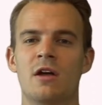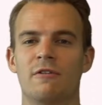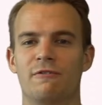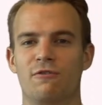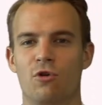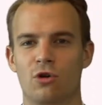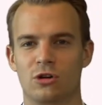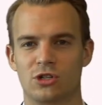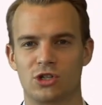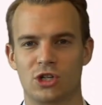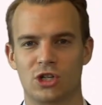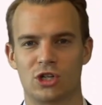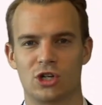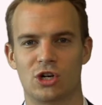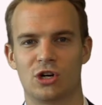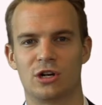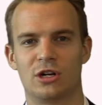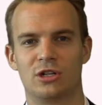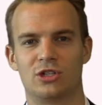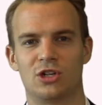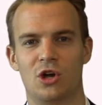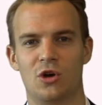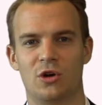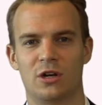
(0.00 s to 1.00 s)
for
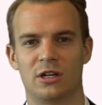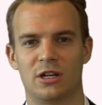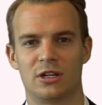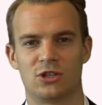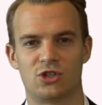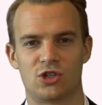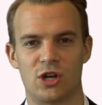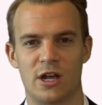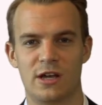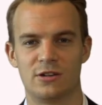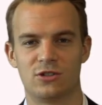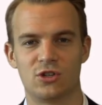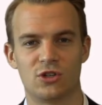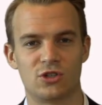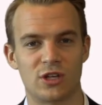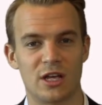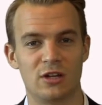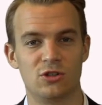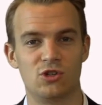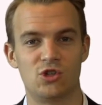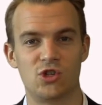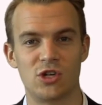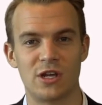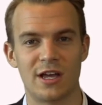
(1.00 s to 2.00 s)
security token exchanges,
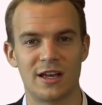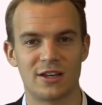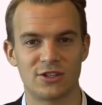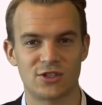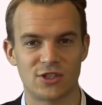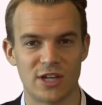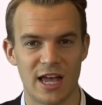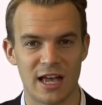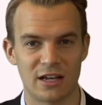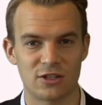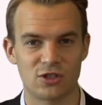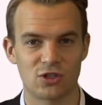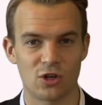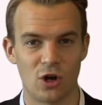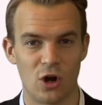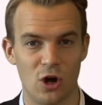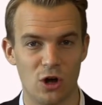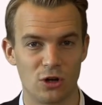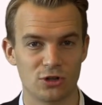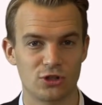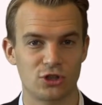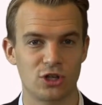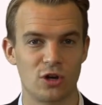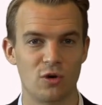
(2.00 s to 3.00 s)
and G S X
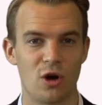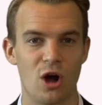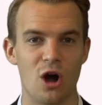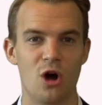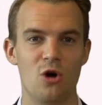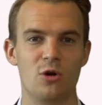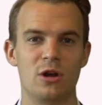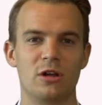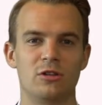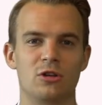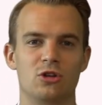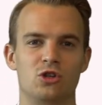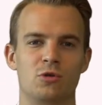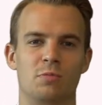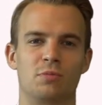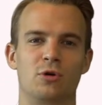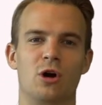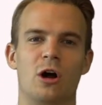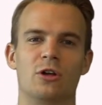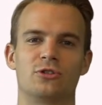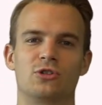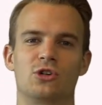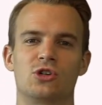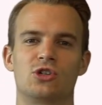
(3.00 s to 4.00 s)
also owning the
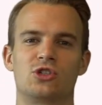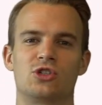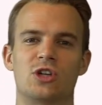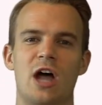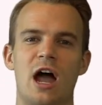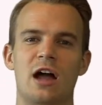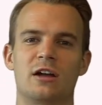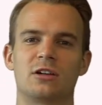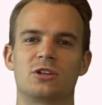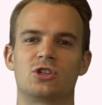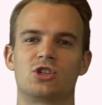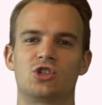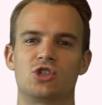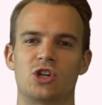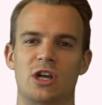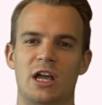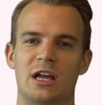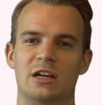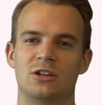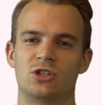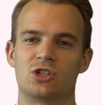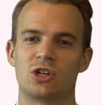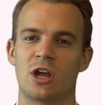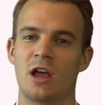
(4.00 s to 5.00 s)
Gibraltar Stock
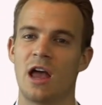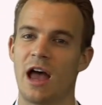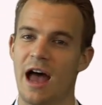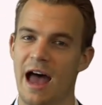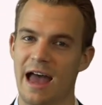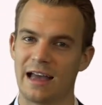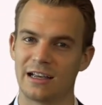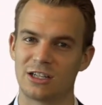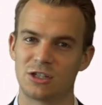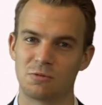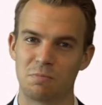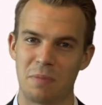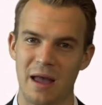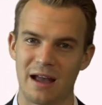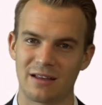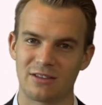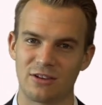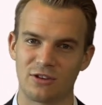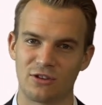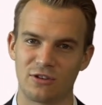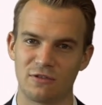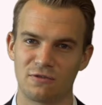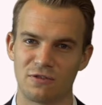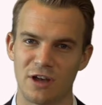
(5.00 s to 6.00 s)
Exchange. I expect
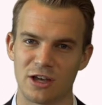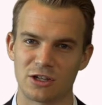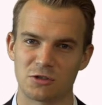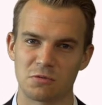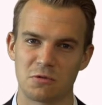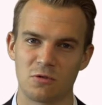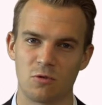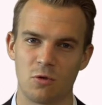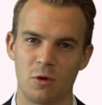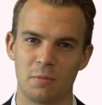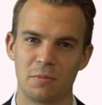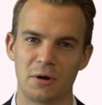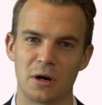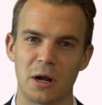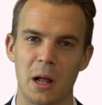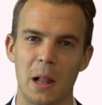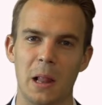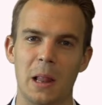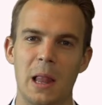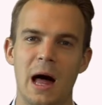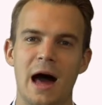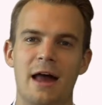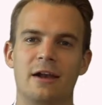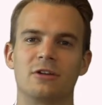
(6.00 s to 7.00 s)
this investment will bring a
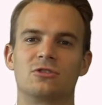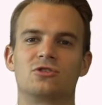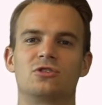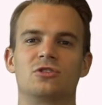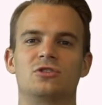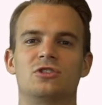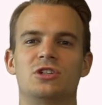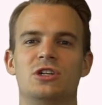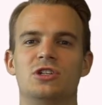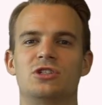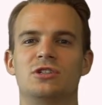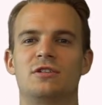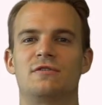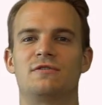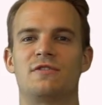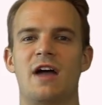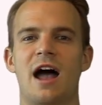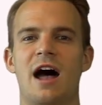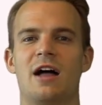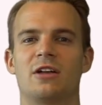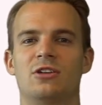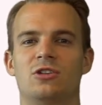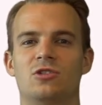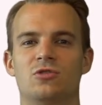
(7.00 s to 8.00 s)
lot of strategic
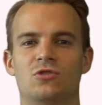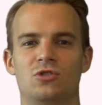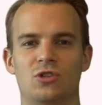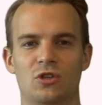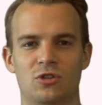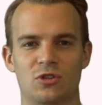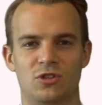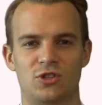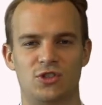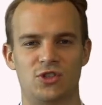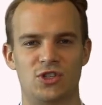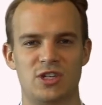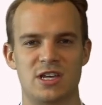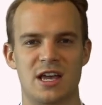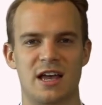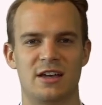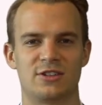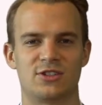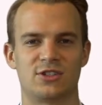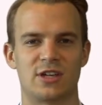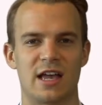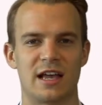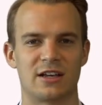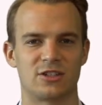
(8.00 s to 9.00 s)
value to the C
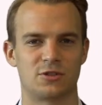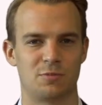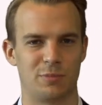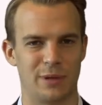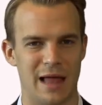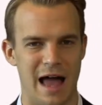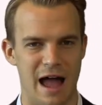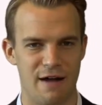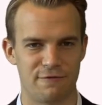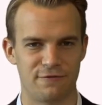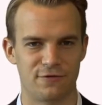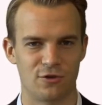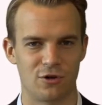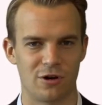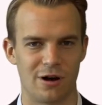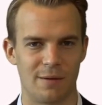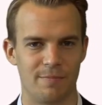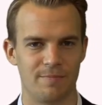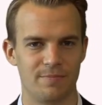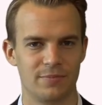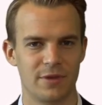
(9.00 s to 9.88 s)
S X platform.